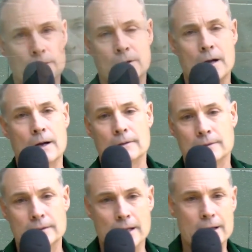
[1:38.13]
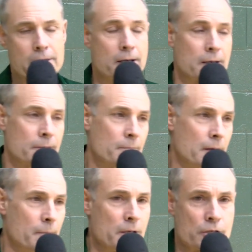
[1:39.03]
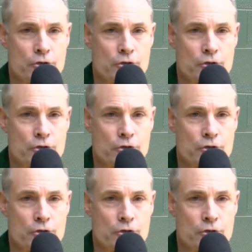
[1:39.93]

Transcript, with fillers: Well, you know, I think it, it means a